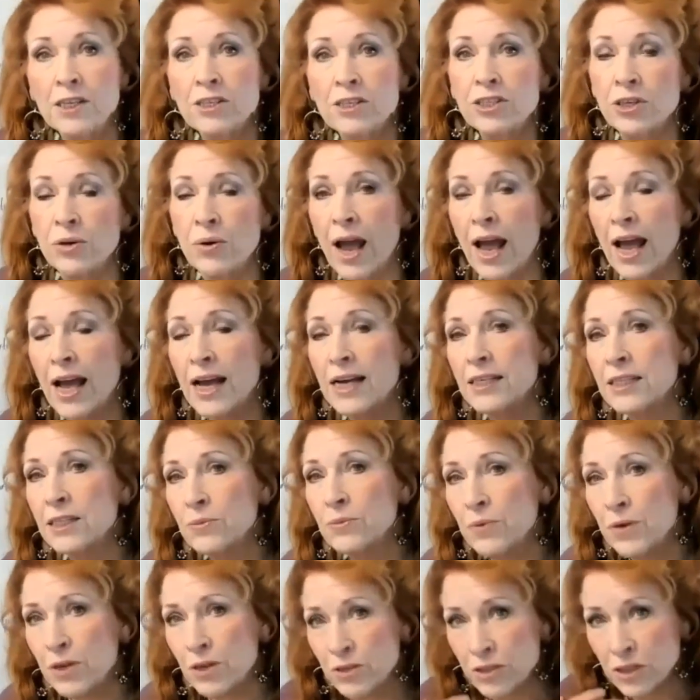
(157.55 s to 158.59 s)
So
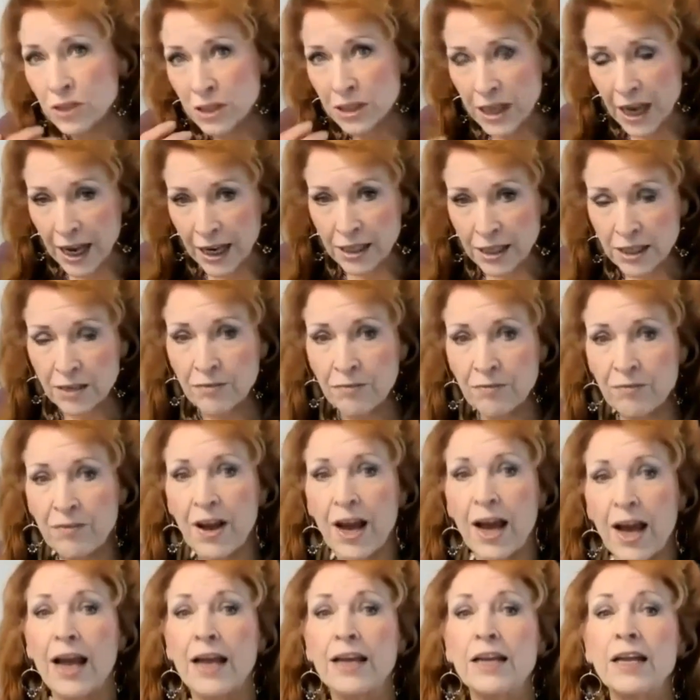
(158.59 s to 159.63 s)
as we are
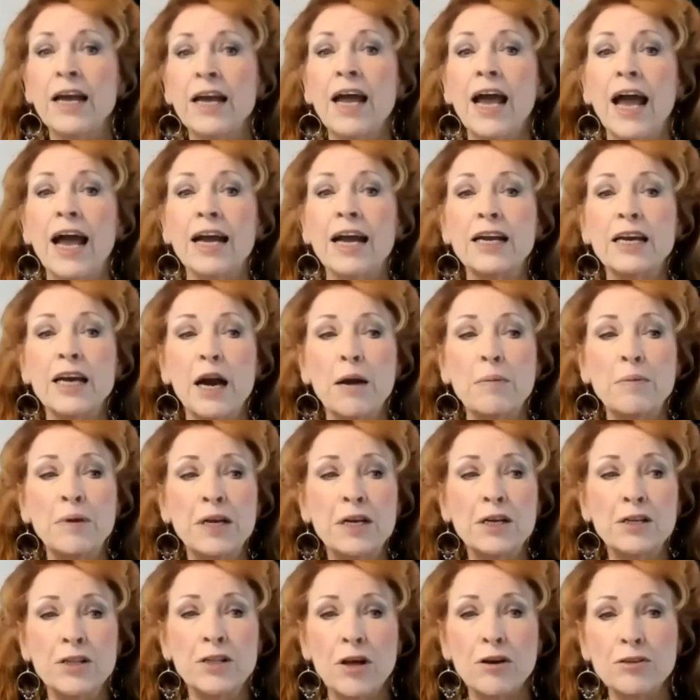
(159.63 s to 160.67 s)
sanctified and
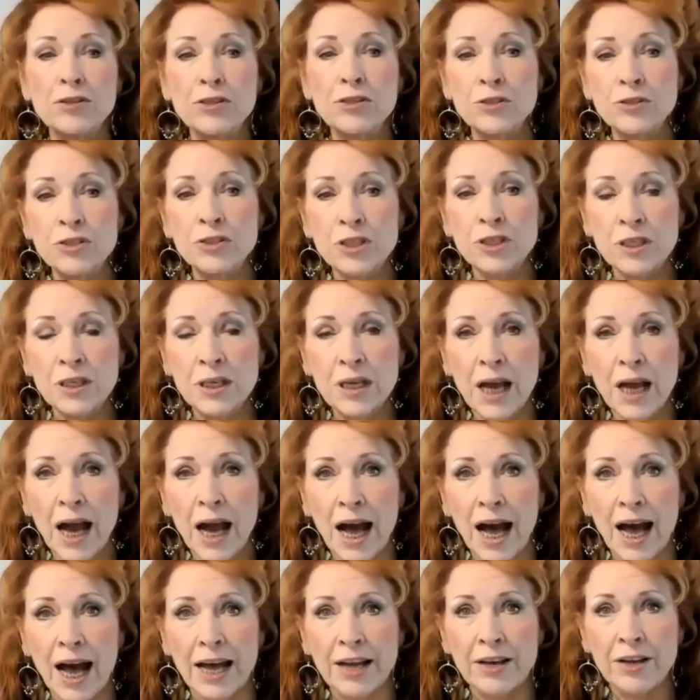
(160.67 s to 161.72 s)
coming closer to
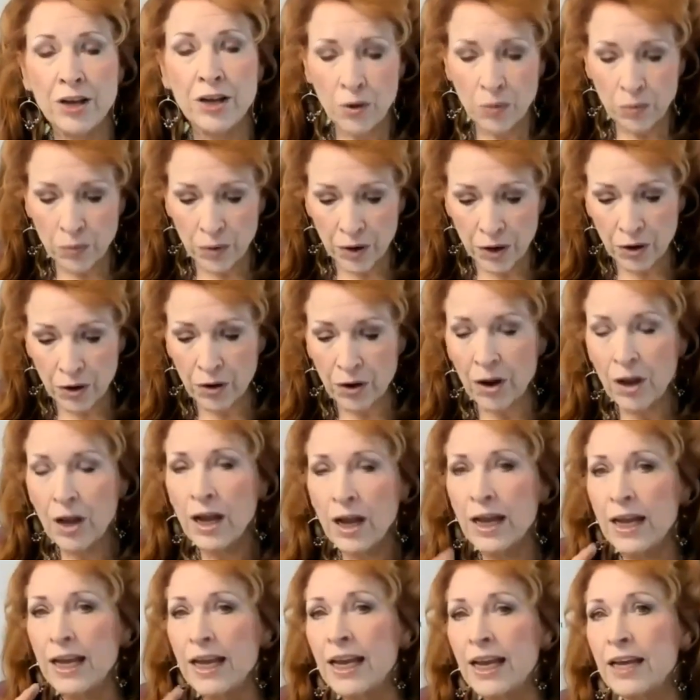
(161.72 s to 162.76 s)
God, we are
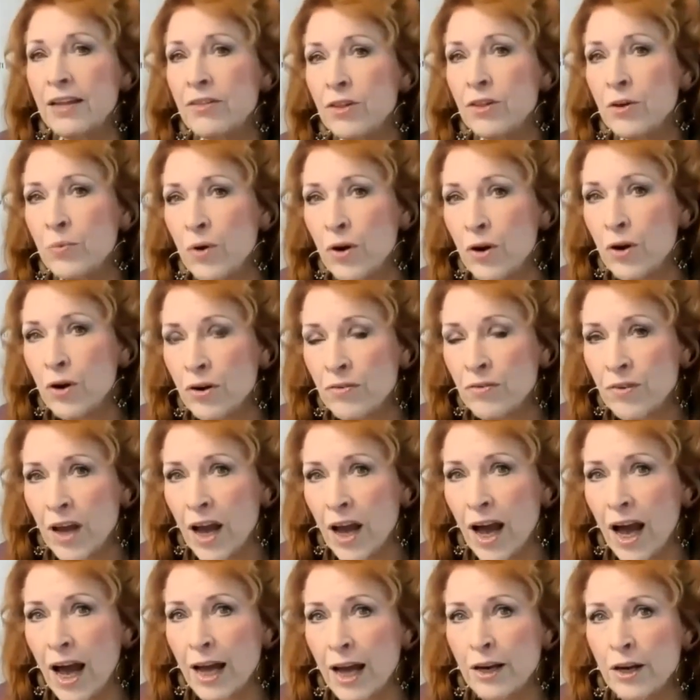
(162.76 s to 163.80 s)
in the word of
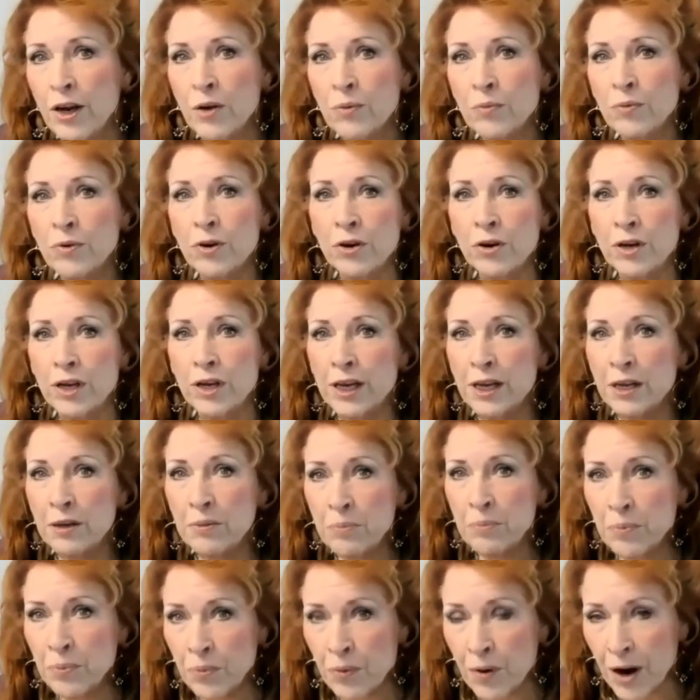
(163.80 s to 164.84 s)
God, we're
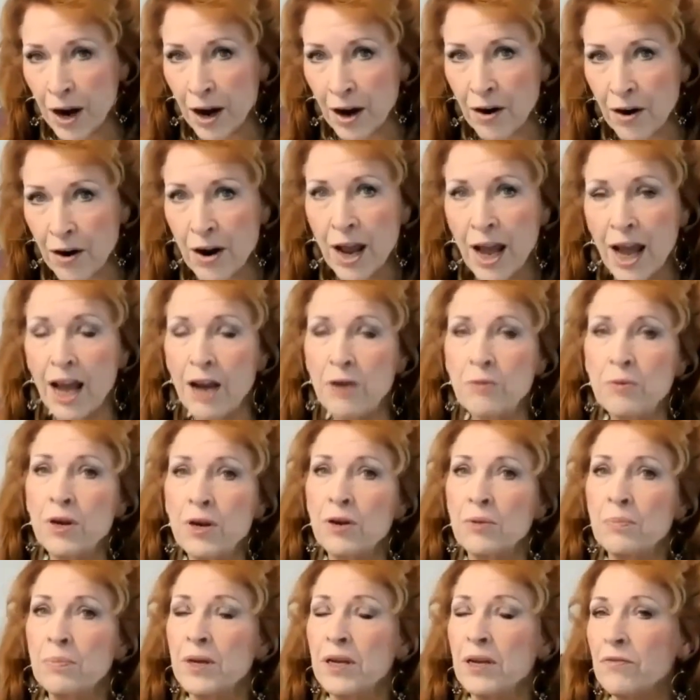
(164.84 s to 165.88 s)
in prayer, and
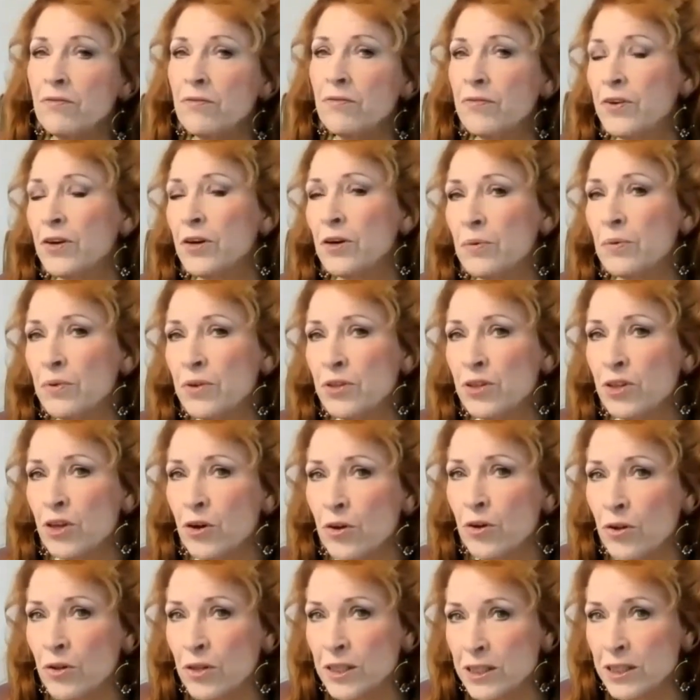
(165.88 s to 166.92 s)
we are being filled with the
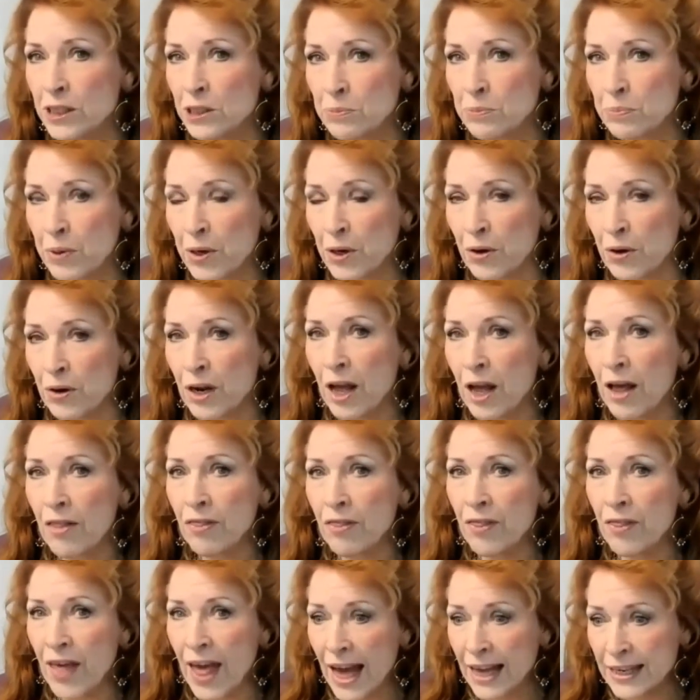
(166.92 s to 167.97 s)
Holy Spirit.
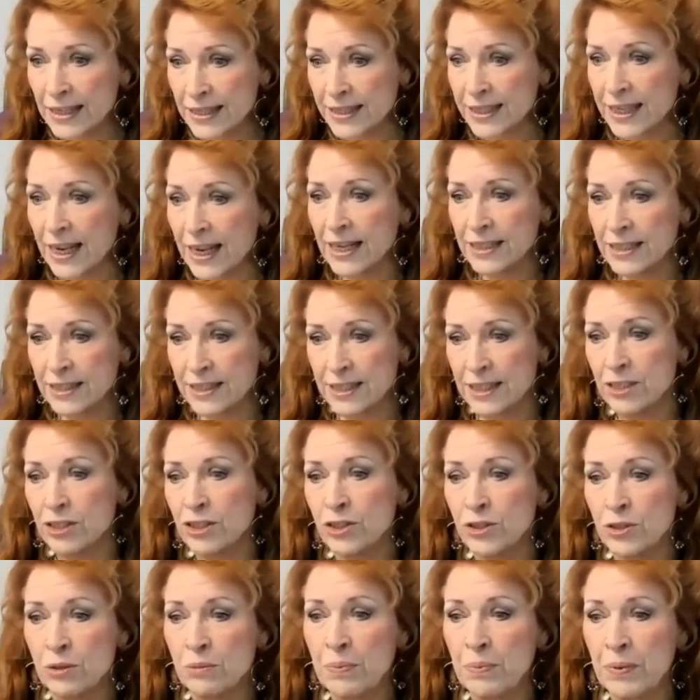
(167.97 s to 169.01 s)
That takes
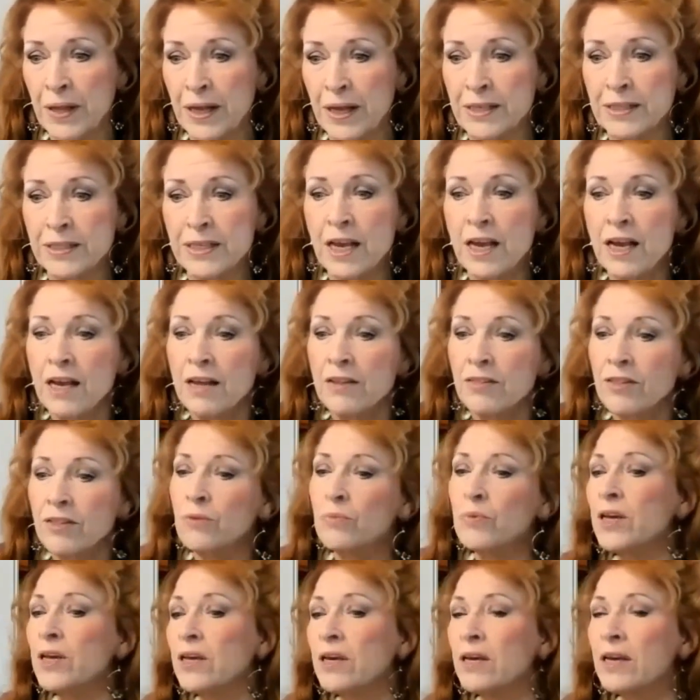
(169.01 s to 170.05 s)
us to a place
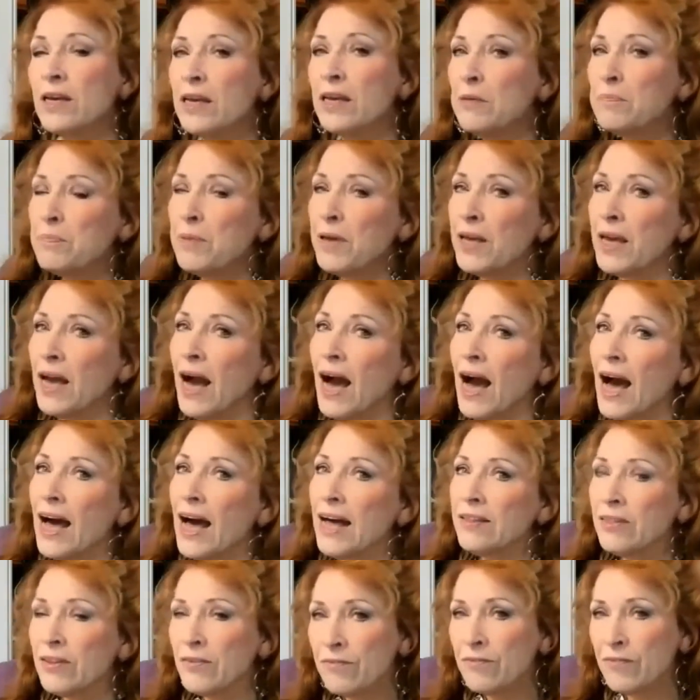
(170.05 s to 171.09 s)
that we can get
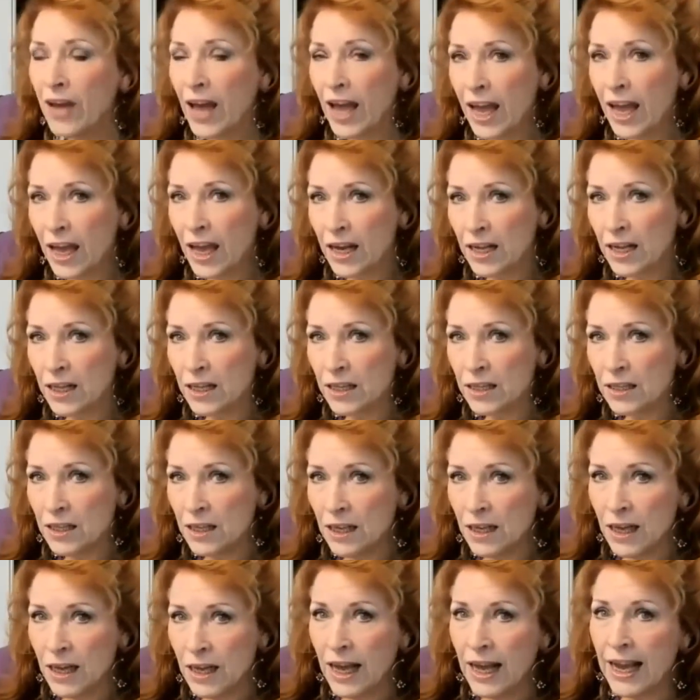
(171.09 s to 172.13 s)
beyond the veil
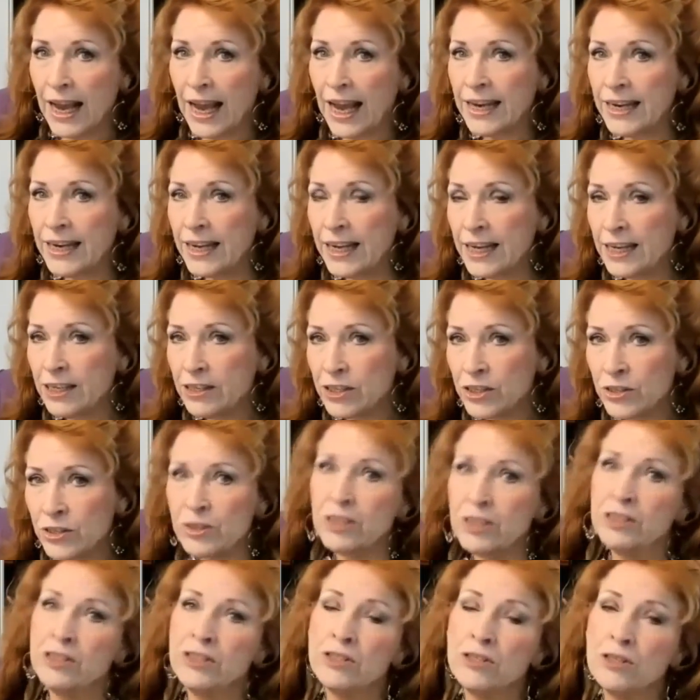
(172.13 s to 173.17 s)
and enter
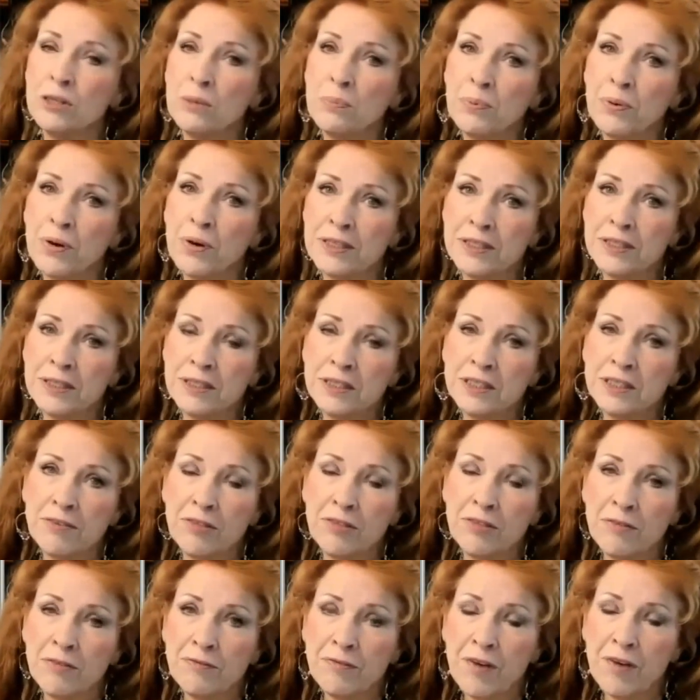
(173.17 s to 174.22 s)
into the presence
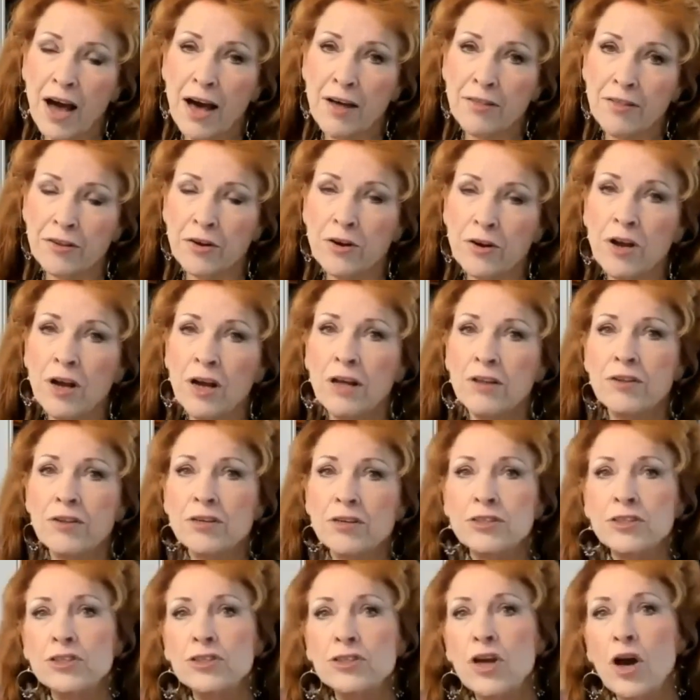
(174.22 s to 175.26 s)
of the Father.
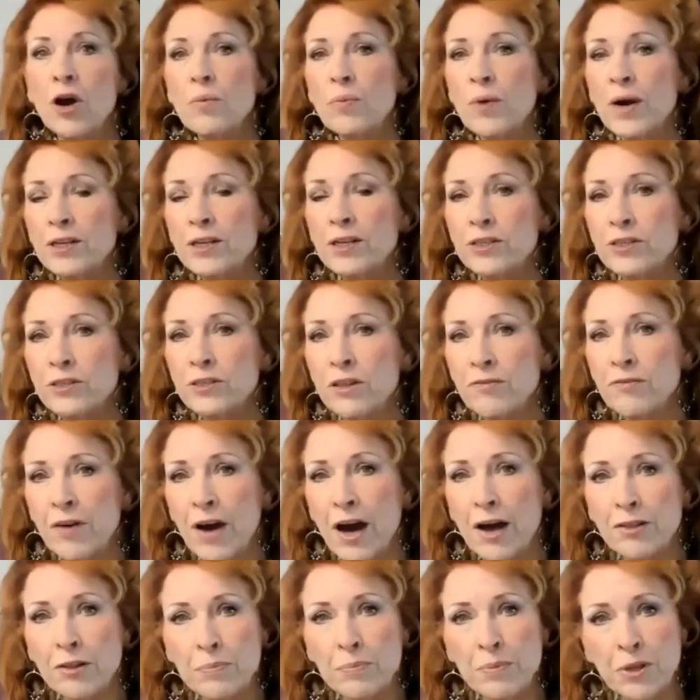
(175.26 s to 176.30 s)
There's no way to the
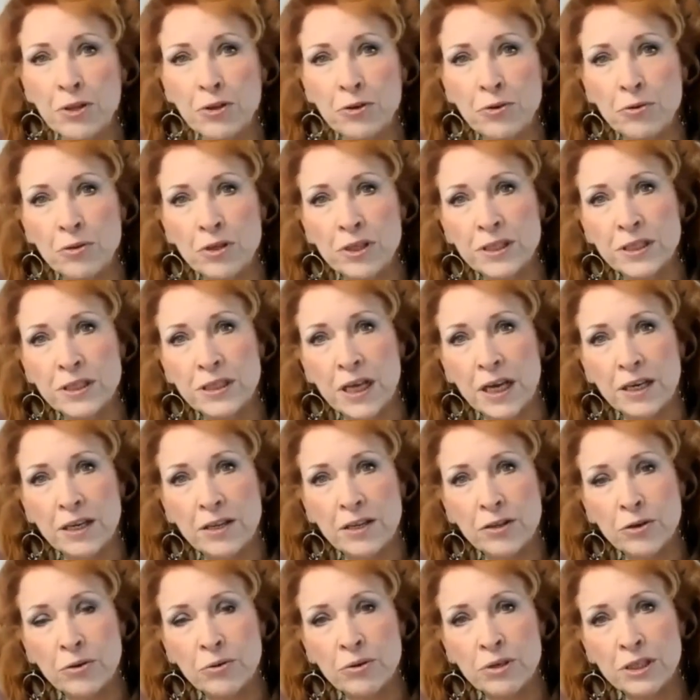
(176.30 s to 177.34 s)
Father but through the Son
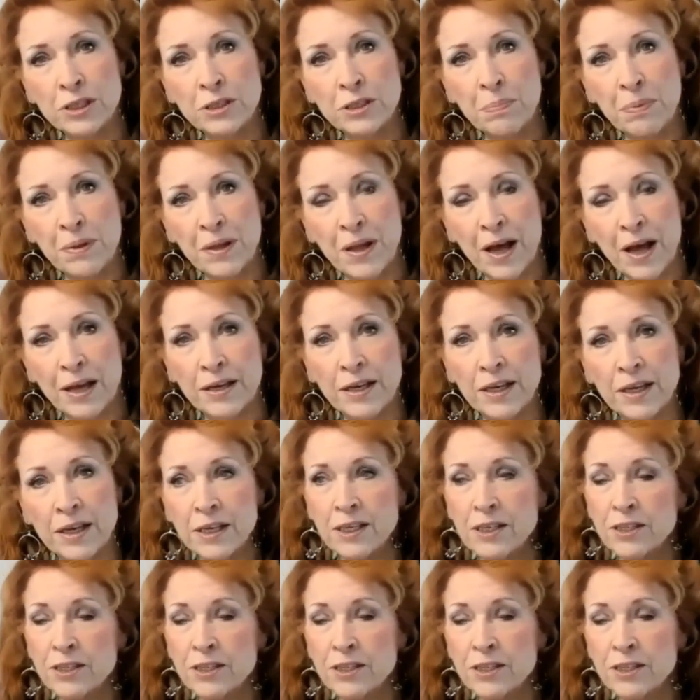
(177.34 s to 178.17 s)
and through his blood.